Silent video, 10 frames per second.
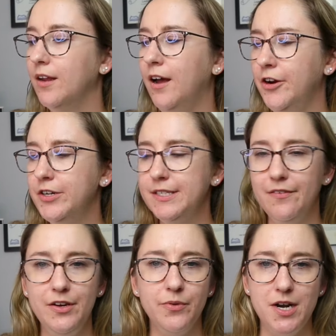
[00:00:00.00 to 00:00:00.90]

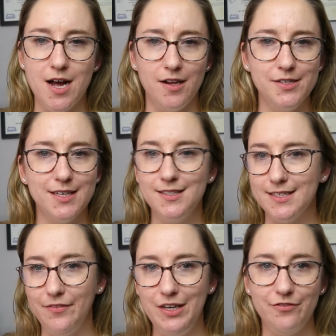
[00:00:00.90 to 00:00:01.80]

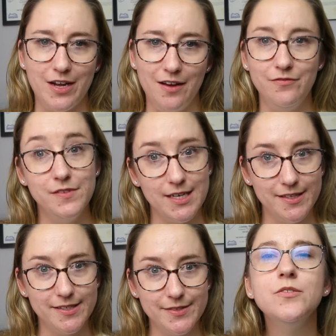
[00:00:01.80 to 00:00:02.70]

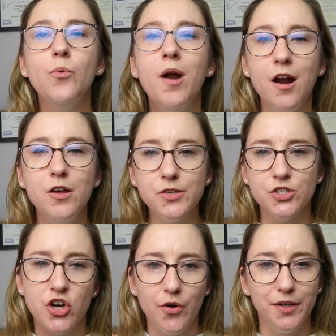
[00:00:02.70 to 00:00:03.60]
171.75. What are those
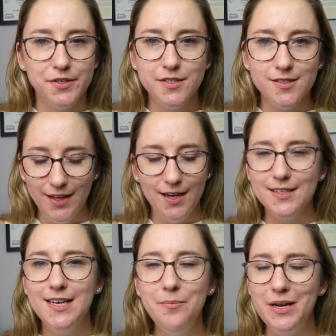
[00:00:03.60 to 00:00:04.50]
totals?
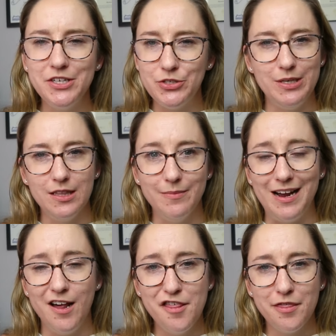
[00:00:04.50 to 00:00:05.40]
Because I'm not doing the
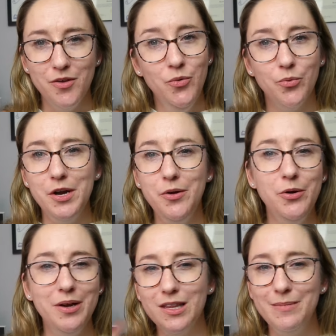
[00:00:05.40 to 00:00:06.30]
math. Were you
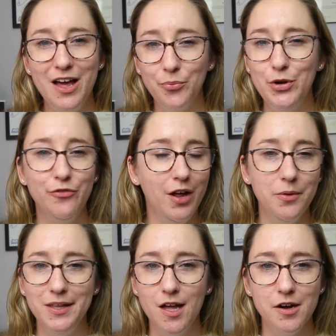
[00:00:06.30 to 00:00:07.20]
doing the math? Were you
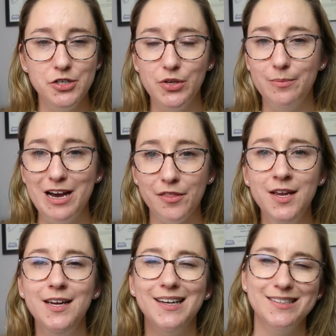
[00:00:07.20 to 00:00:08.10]
following along and doing the math?
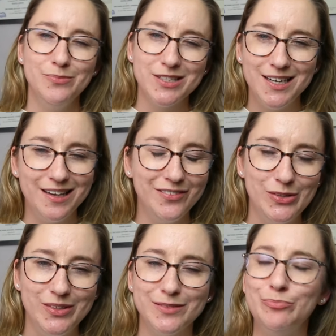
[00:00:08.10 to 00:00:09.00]
Because I'm just going to give
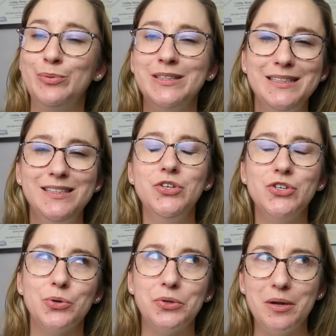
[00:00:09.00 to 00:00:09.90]
you the complete
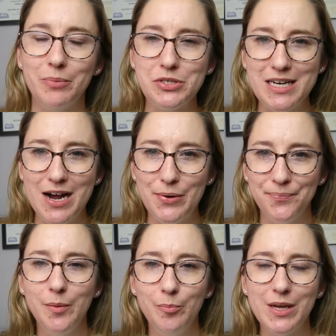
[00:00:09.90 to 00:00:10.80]
total numbers
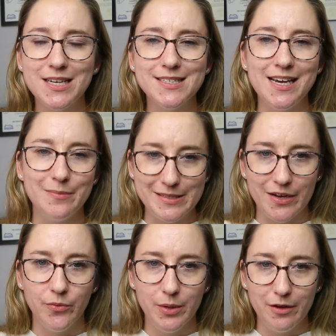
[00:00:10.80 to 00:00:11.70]
now, because
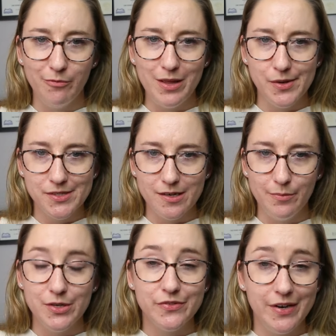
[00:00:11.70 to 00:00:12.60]
Amazon will give me those
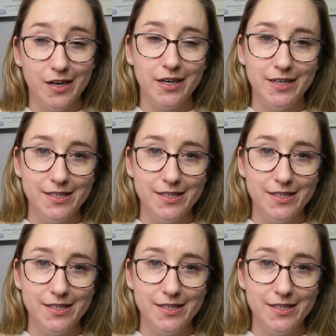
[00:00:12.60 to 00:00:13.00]
numbers very